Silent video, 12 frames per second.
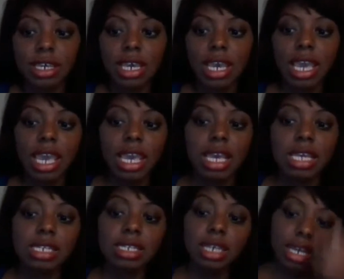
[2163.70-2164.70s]

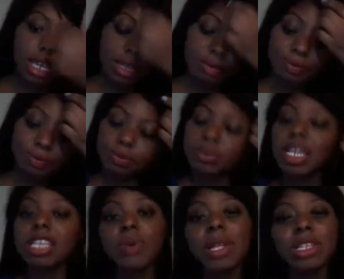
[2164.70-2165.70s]
and as
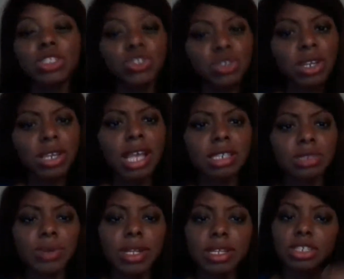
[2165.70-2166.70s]
well
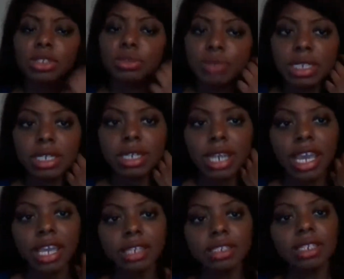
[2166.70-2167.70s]
as career
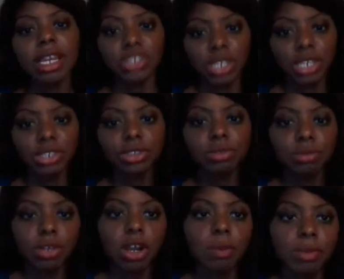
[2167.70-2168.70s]
and
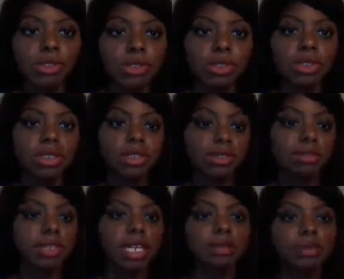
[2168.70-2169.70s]
educational opportunities,
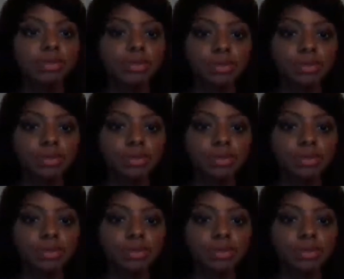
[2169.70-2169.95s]
right?